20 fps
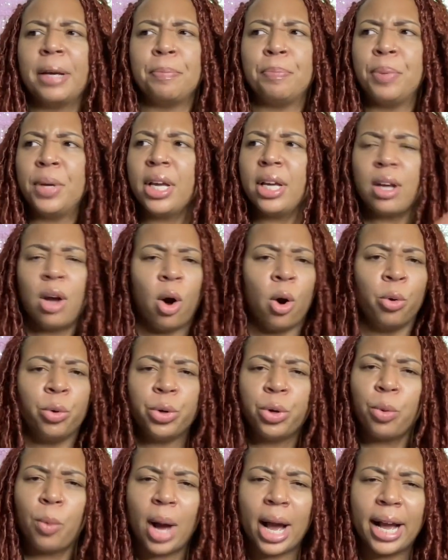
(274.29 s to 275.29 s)
big,
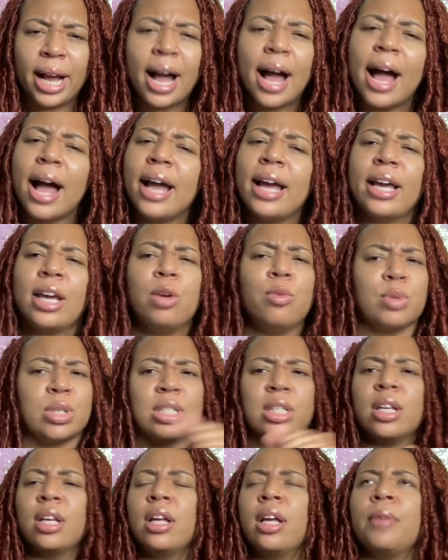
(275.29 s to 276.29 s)
older white guy, and he was
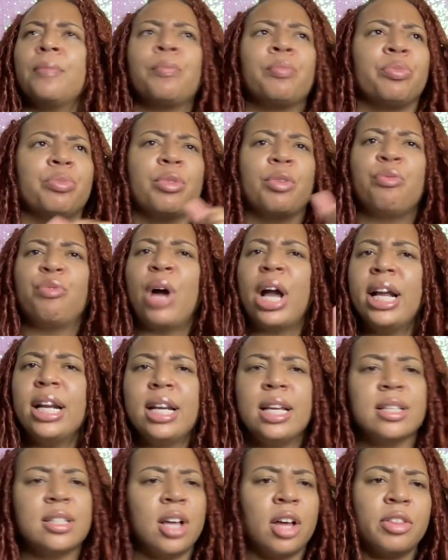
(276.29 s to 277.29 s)
fighting
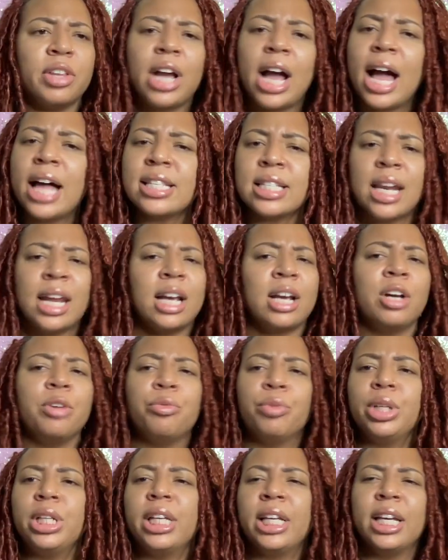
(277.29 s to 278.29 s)
these other guys and they couldn't
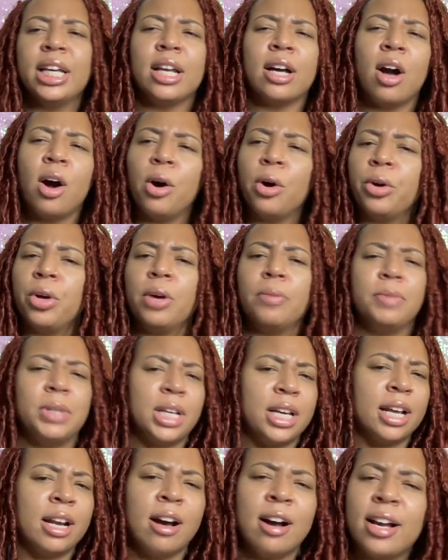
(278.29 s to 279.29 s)
really get a hold of him.
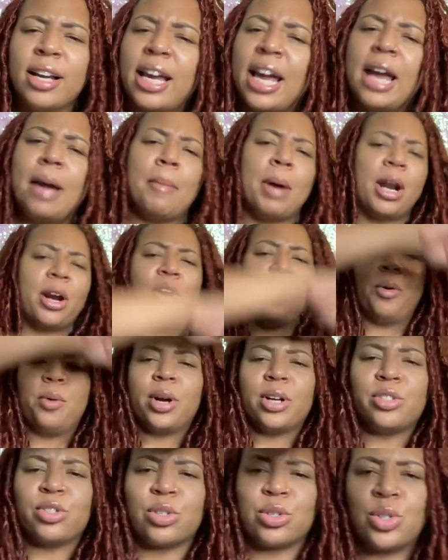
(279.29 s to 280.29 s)
Then Unc came out of
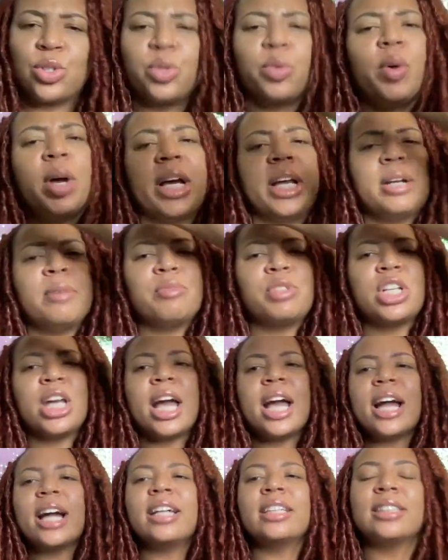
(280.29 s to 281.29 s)
nowhere just swinging them
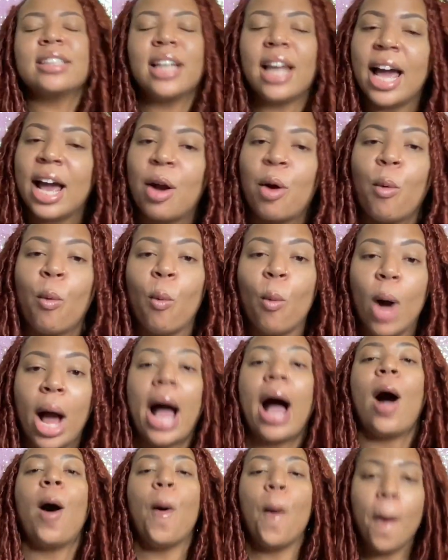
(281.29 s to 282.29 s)
chairs. Like,
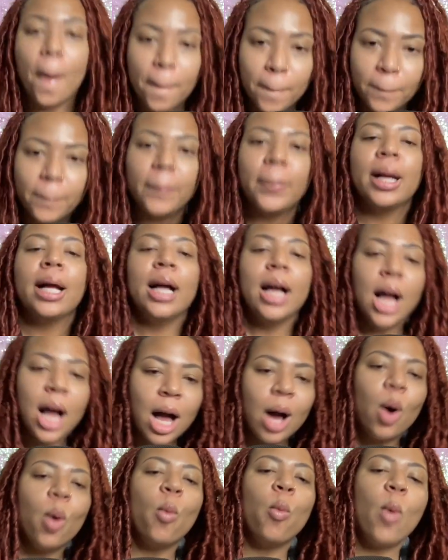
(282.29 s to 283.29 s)
wow.
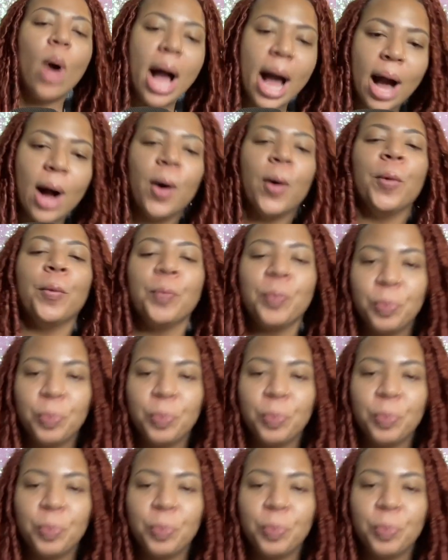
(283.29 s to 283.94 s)
Like,